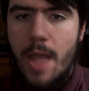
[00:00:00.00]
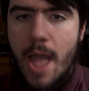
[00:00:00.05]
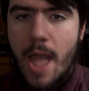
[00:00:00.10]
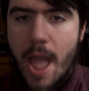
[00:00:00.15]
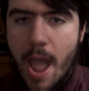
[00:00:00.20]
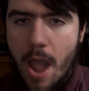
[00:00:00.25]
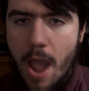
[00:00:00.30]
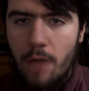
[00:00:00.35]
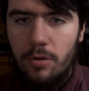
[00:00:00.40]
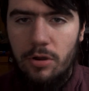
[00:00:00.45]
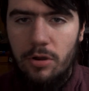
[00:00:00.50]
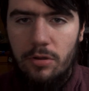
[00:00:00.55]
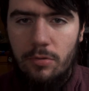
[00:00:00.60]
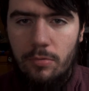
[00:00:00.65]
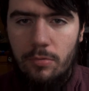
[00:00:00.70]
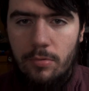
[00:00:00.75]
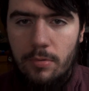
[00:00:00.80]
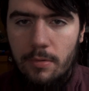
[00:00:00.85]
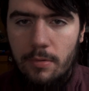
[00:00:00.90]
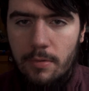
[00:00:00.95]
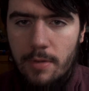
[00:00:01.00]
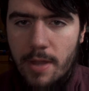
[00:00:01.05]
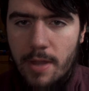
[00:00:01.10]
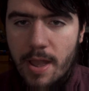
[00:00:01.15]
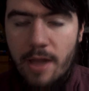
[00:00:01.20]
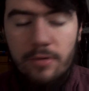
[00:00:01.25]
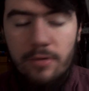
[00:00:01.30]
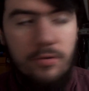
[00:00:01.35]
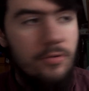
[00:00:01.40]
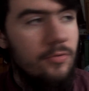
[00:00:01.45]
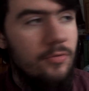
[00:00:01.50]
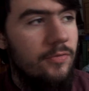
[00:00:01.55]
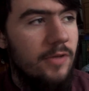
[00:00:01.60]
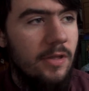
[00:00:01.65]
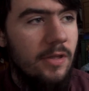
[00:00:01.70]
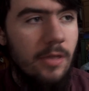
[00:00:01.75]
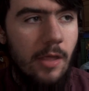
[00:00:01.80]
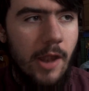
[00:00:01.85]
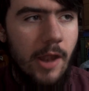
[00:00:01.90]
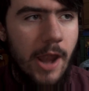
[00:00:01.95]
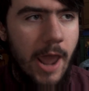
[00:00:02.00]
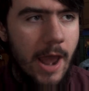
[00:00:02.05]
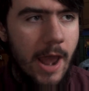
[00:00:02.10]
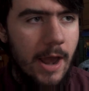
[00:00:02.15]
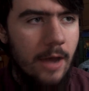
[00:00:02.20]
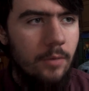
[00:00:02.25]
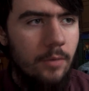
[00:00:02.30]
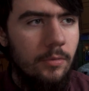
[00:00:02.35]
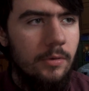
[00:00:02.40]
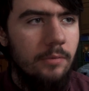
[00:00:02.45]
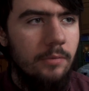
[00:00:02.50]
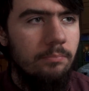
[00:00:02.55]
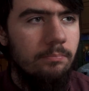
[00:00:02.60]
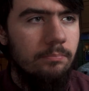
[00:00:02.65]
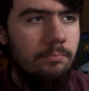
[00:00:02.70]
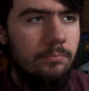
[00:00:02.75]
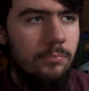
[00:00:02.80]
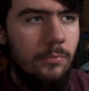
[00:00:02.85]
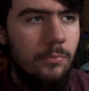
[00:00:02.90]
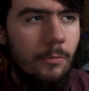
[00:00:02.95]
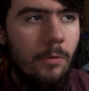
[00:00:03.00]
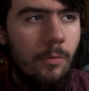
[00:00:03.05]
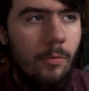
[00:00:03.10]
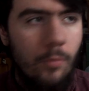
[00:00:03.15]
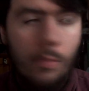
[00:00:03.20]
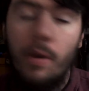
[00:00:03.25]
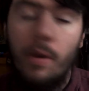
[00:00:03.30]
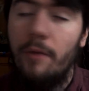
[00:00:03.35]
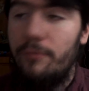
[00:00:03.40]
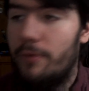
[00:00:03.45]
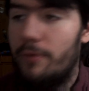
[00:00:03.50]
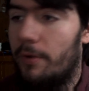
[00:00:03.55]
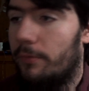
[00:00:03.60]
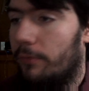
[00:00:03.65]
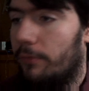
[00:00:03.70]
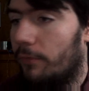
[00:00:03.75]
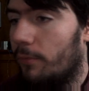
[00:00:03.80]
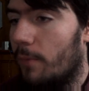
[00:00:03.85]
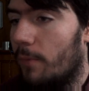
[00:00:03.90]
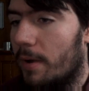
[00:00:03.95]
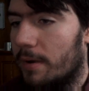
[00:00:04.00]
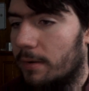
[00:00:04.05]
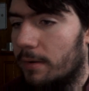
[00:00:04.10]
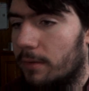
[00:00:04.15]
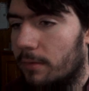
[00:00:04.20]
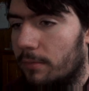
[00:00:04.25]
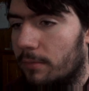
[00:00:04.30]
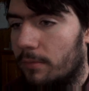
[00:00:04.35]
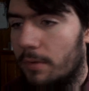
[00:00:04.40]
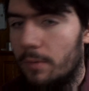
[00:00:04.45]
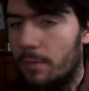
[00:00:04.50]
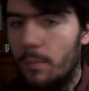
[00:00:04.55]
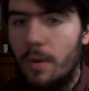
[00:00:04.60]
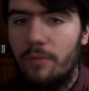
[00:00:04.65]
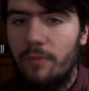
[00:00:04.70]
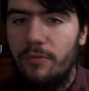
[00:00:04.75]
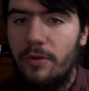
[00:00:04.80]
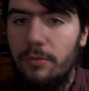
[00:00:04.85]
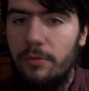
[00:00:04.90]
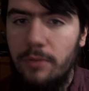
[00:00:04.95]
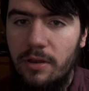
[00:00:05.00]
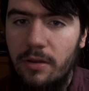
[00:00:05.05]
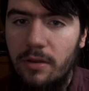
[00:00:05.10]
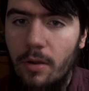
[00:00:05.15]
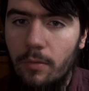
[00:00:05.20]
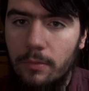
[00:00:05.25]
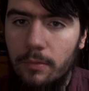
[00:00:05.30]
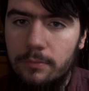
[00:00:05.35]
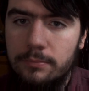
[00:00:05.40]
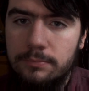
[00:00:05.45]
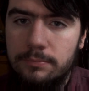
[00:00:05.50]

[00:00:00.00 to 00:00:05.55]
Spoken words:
how do you figure out what phones work and what phones don't?